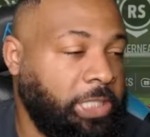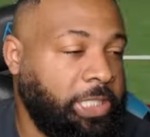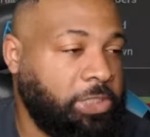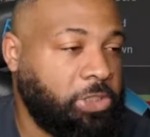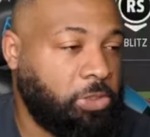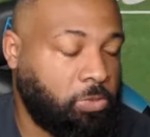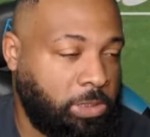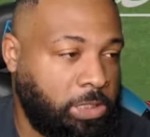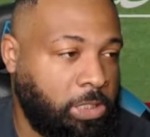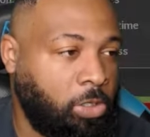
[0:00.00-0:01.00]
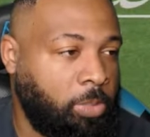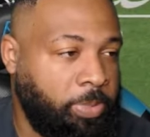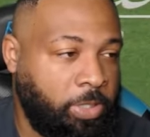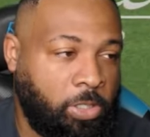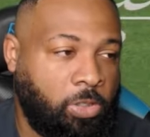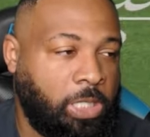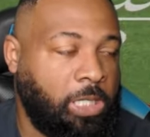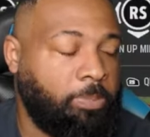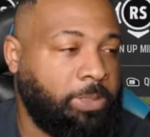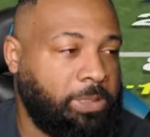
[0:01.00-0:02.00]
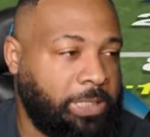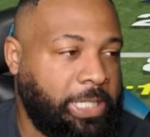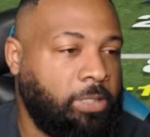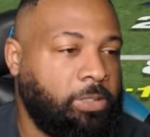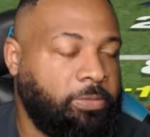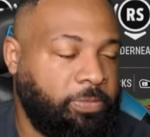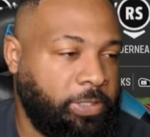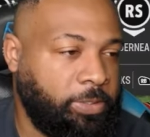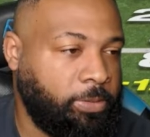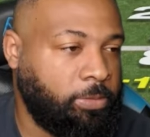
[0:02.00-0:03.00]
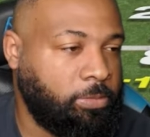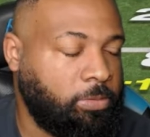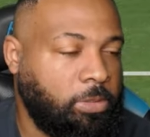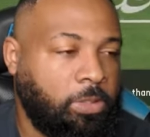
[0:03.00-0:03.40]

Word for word: So he can just run an RPO up and down the field.